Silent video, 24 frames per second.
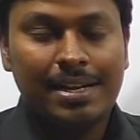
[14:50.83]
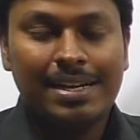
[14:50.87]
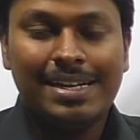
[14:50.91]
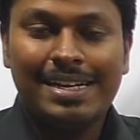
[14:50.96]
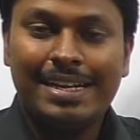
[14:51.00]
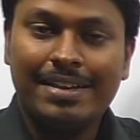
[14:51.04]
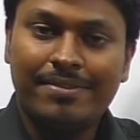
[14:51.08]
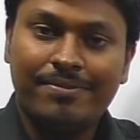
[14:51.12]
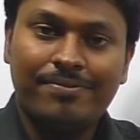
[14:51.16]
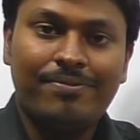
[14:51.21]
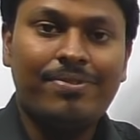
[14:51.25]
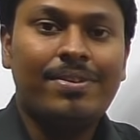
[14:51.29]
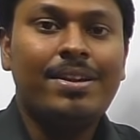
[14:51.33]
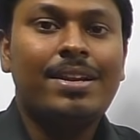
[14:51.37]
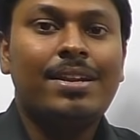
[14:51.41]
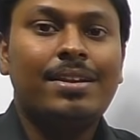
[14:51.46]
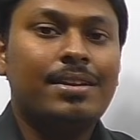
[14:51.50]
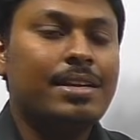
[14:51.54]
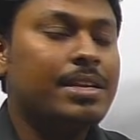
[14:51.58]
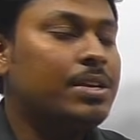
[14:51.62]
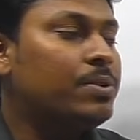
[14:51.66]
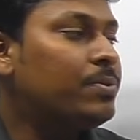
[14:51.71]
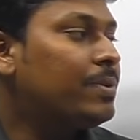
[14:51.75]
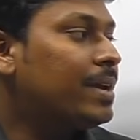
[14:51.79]

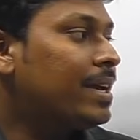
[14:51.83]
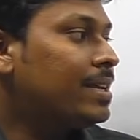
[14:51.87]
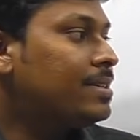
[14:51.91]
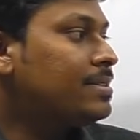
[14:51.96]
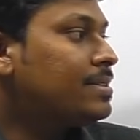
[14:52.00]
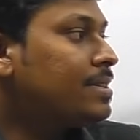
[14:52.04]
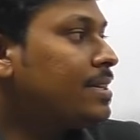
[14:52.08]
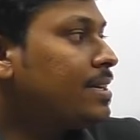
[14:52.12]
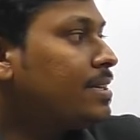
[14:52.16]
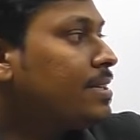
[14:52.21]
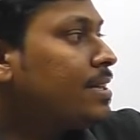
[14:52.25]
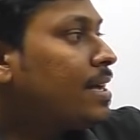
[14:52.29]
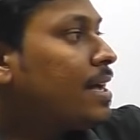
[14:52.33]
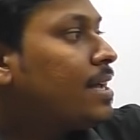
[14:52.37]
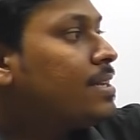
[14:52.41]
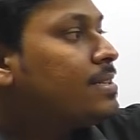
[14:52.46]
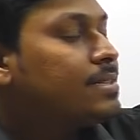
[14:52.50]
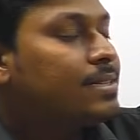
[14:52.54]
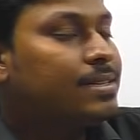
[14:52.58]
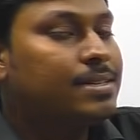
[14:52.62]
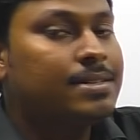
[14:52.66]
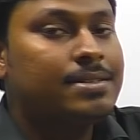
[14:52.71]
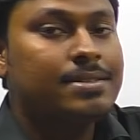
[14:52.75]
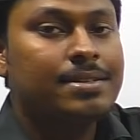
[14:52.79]
definitely you can say the
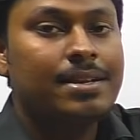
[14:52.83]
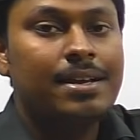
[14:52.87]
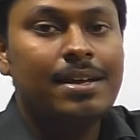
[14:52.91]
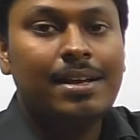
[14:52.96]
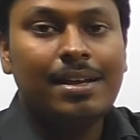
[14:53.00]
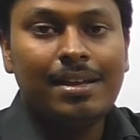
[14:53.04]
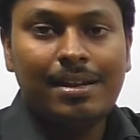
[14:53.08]
answer is